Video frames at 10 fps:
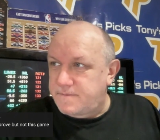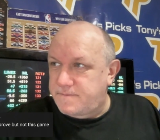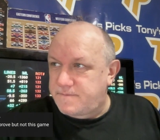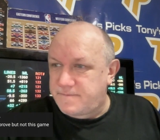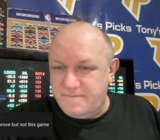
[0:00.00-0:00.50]

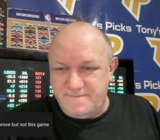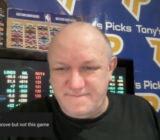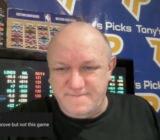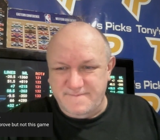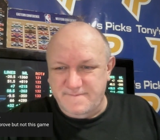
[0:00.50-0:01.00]

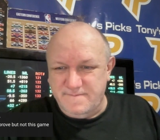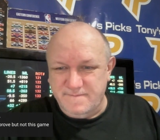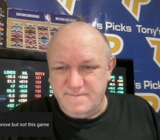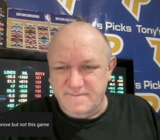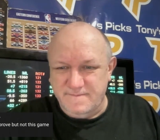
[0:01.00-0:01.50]

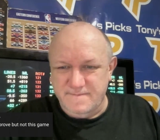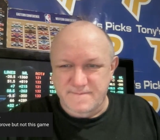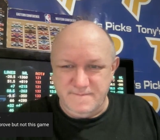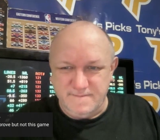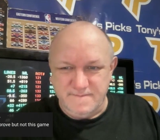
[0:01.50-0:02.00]
(silence)